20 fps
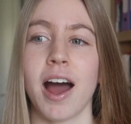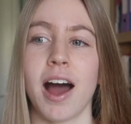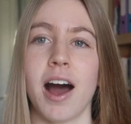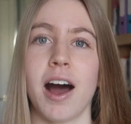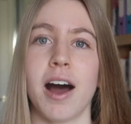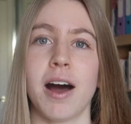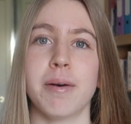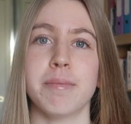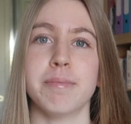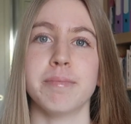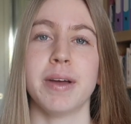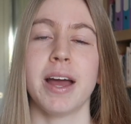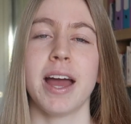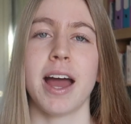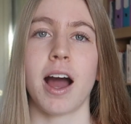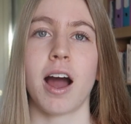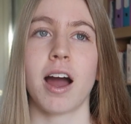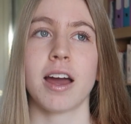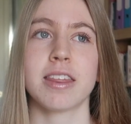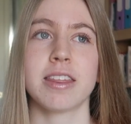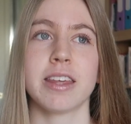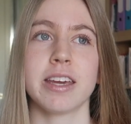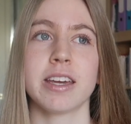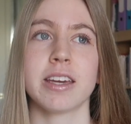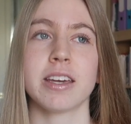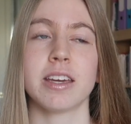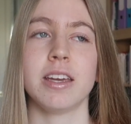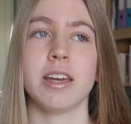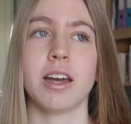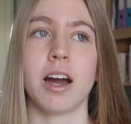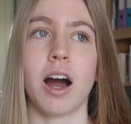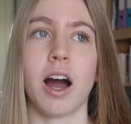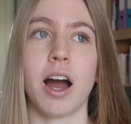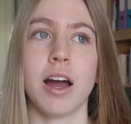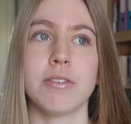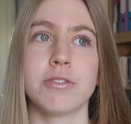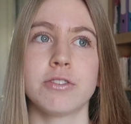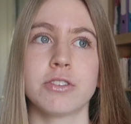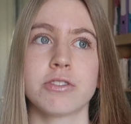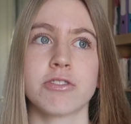I think
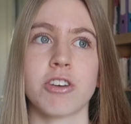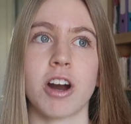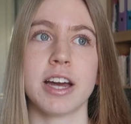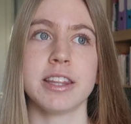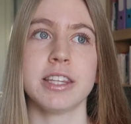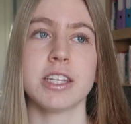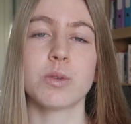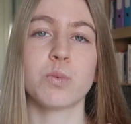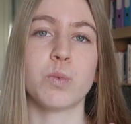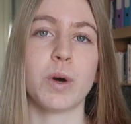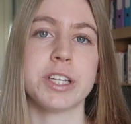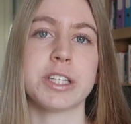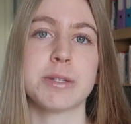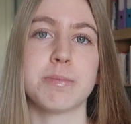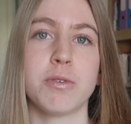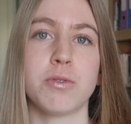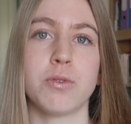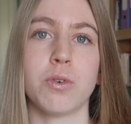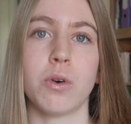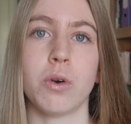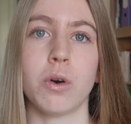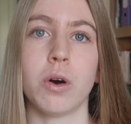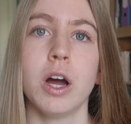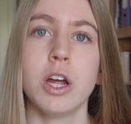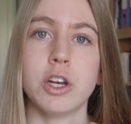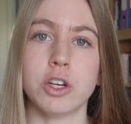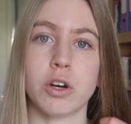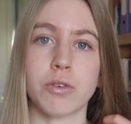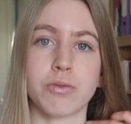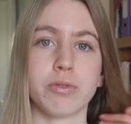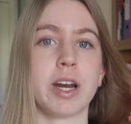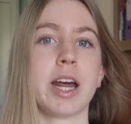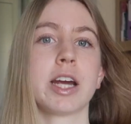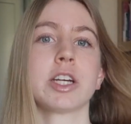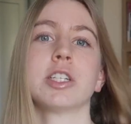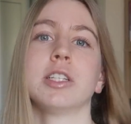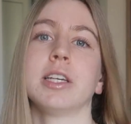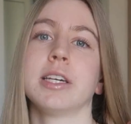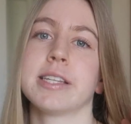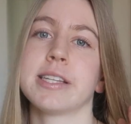I've tried this once before, not for an
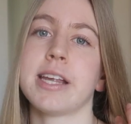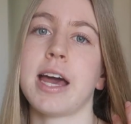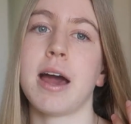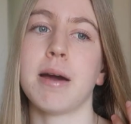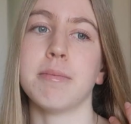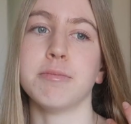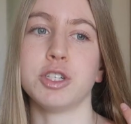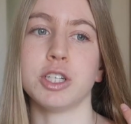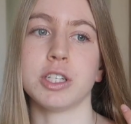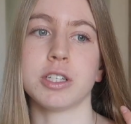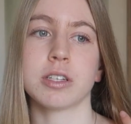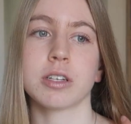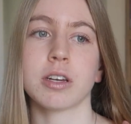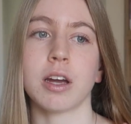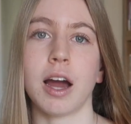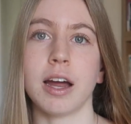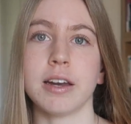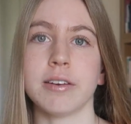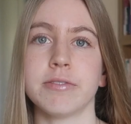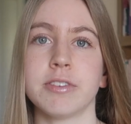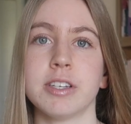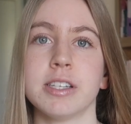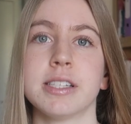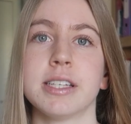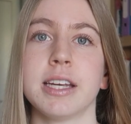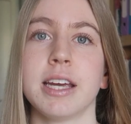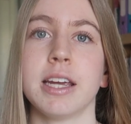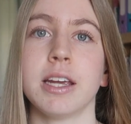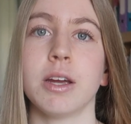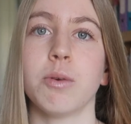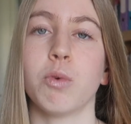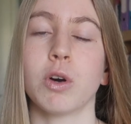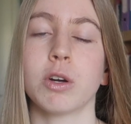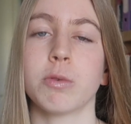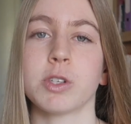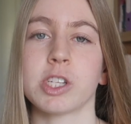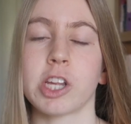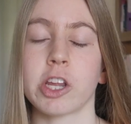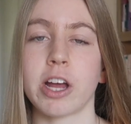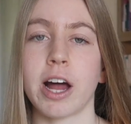actual exam, just kind of to see what it
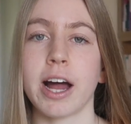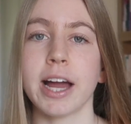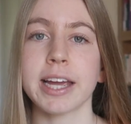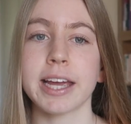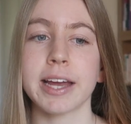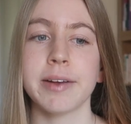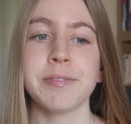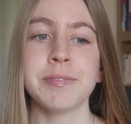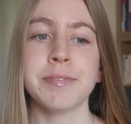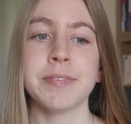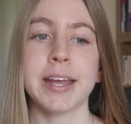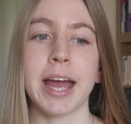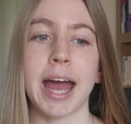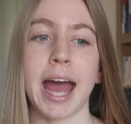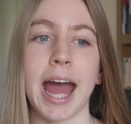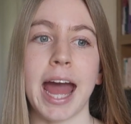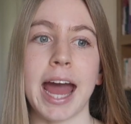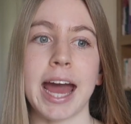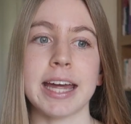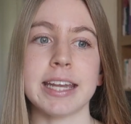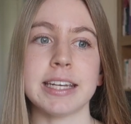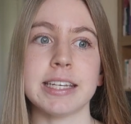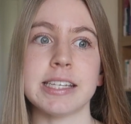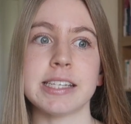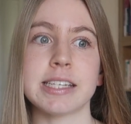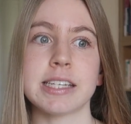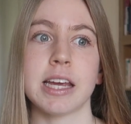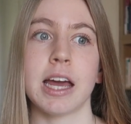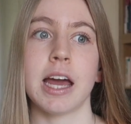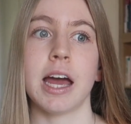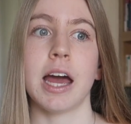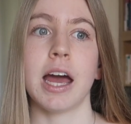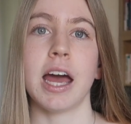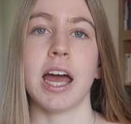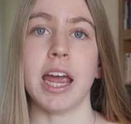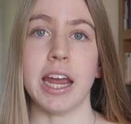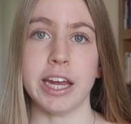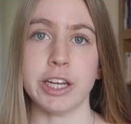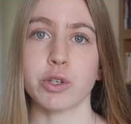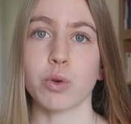was like, and
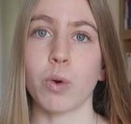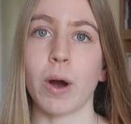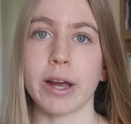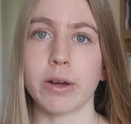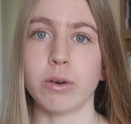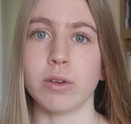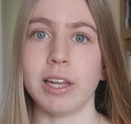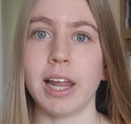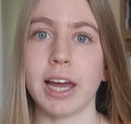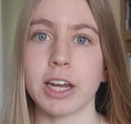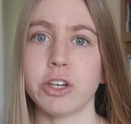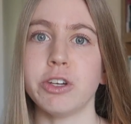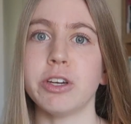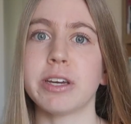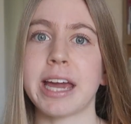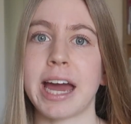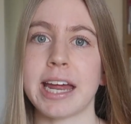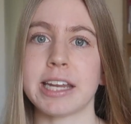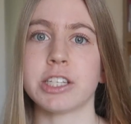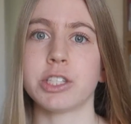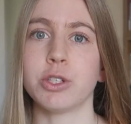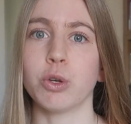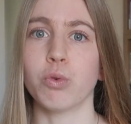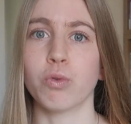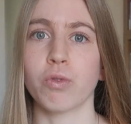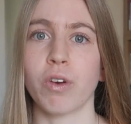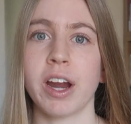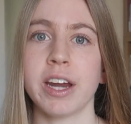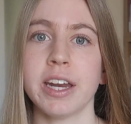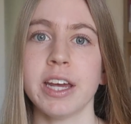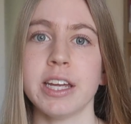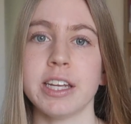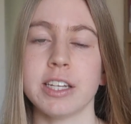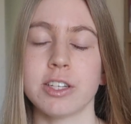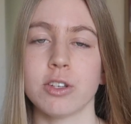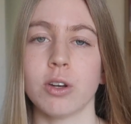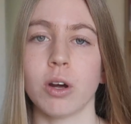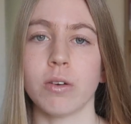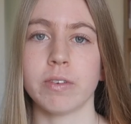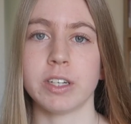it's quite good. Like, you can still read it,
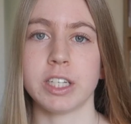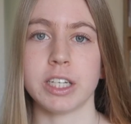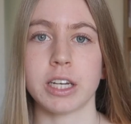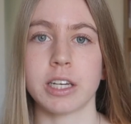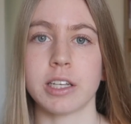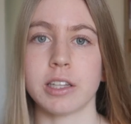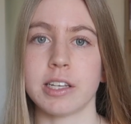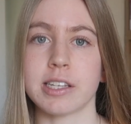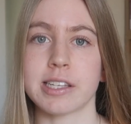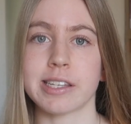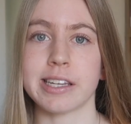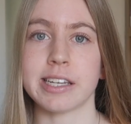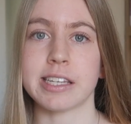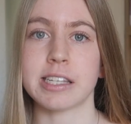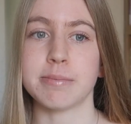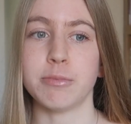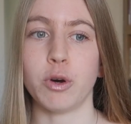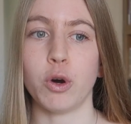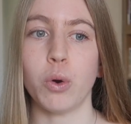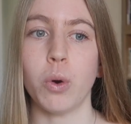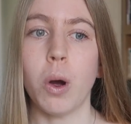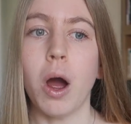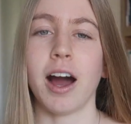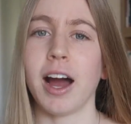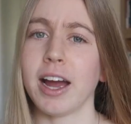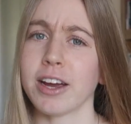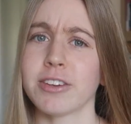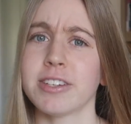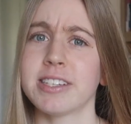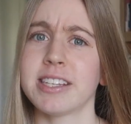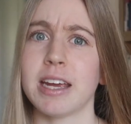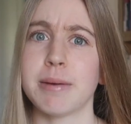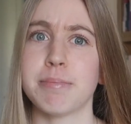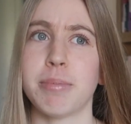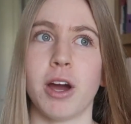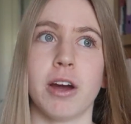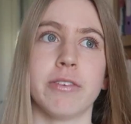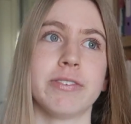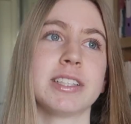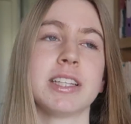it's not ridiculously small. I could see it
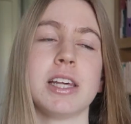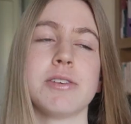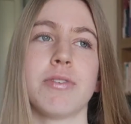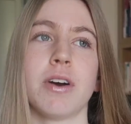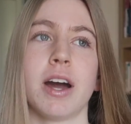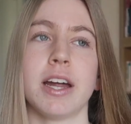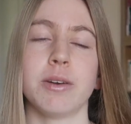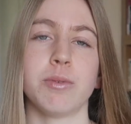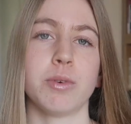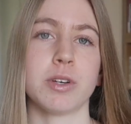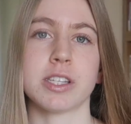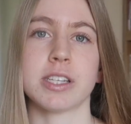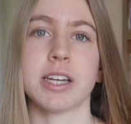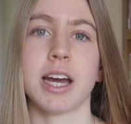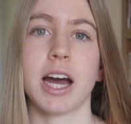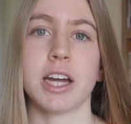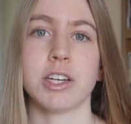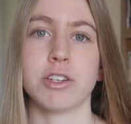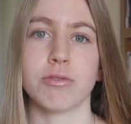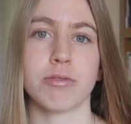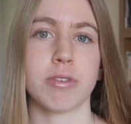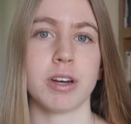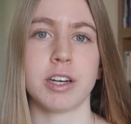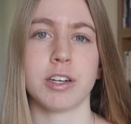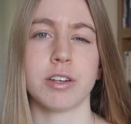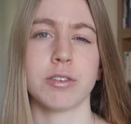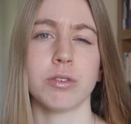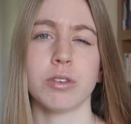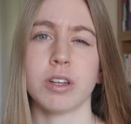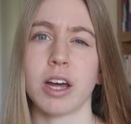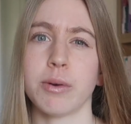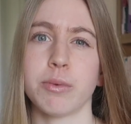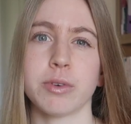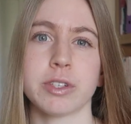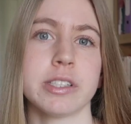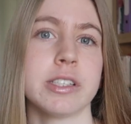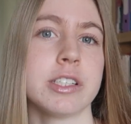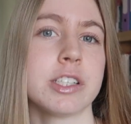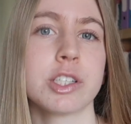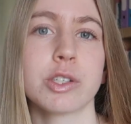perfectly fine, it wasn't hard to read at all, I
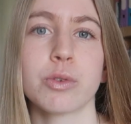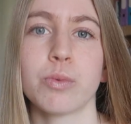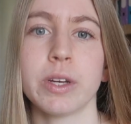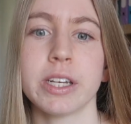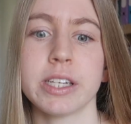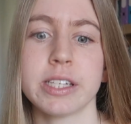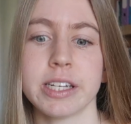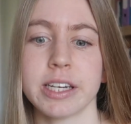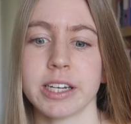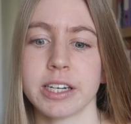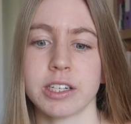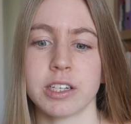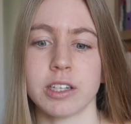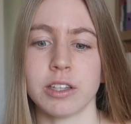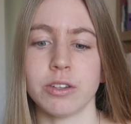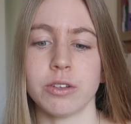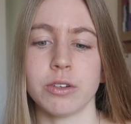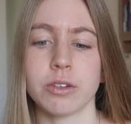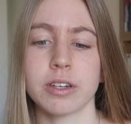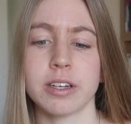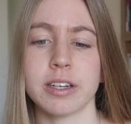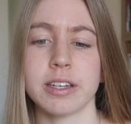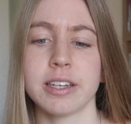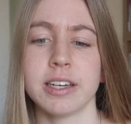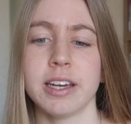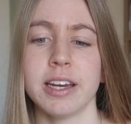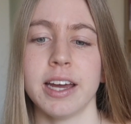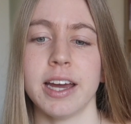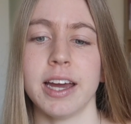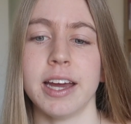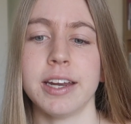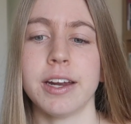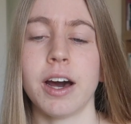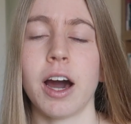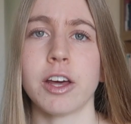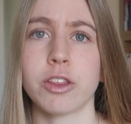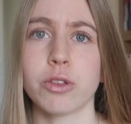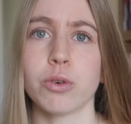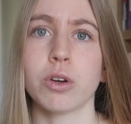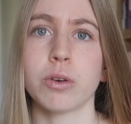wasn't squinting to look at it.
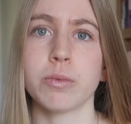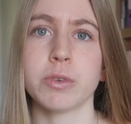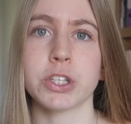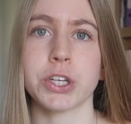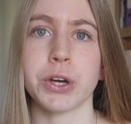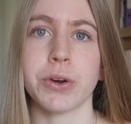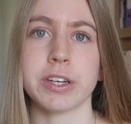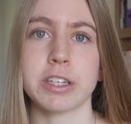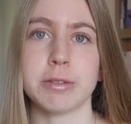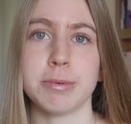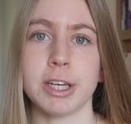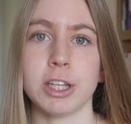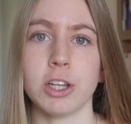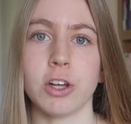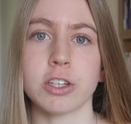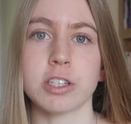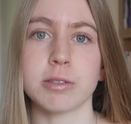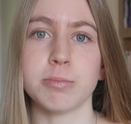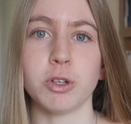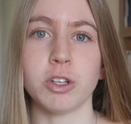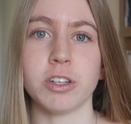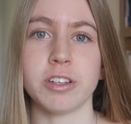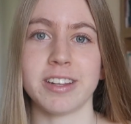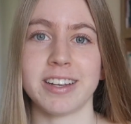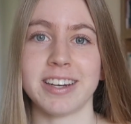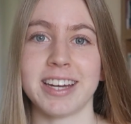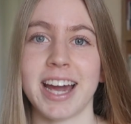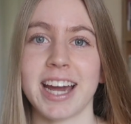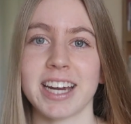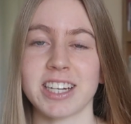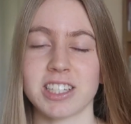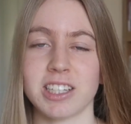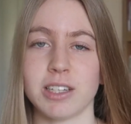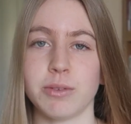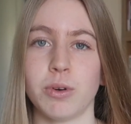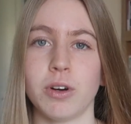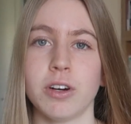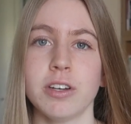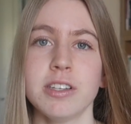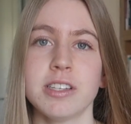I thought it was going to be a lot smaller than it actually
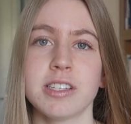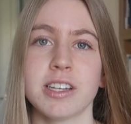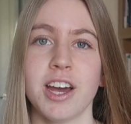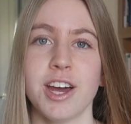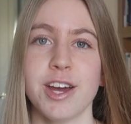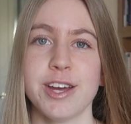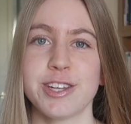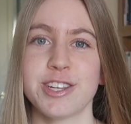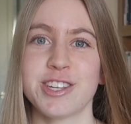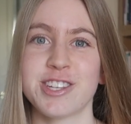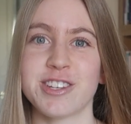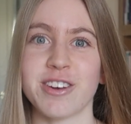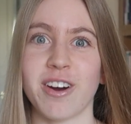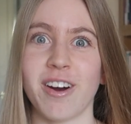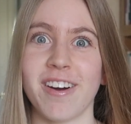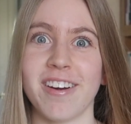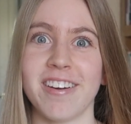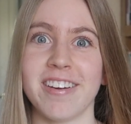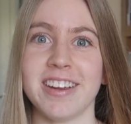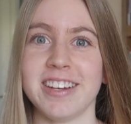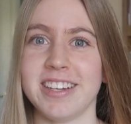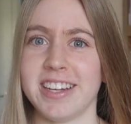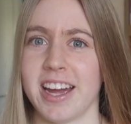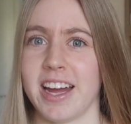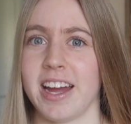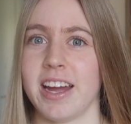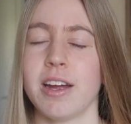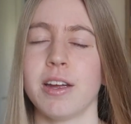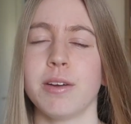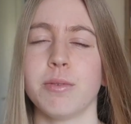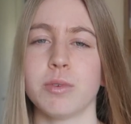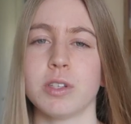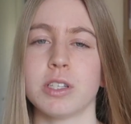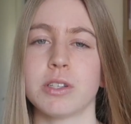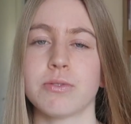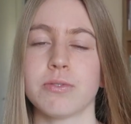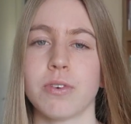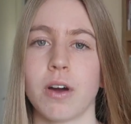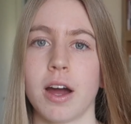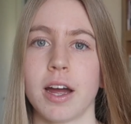was, so yeah, it
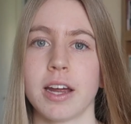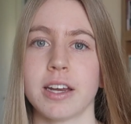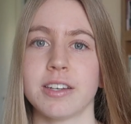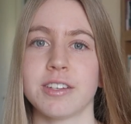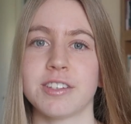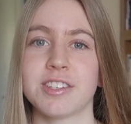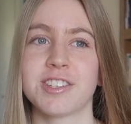was fine.